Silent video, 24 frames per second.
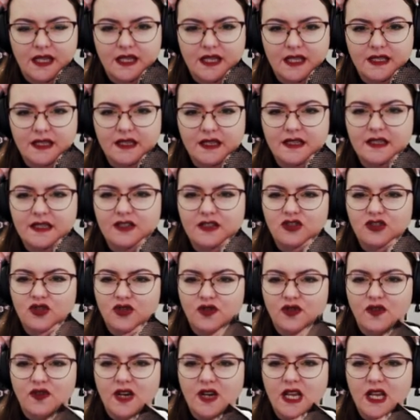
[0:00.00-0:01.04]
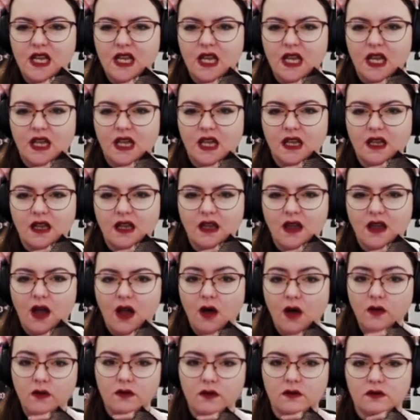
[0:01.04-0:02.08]
this is intriguing.
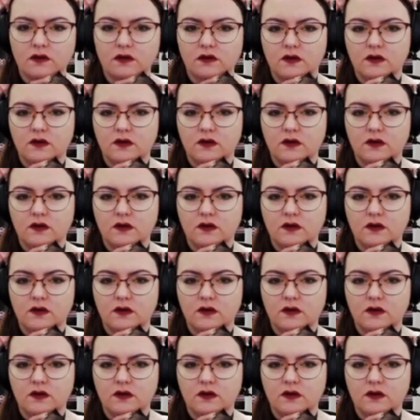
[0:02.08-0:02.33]
Oh.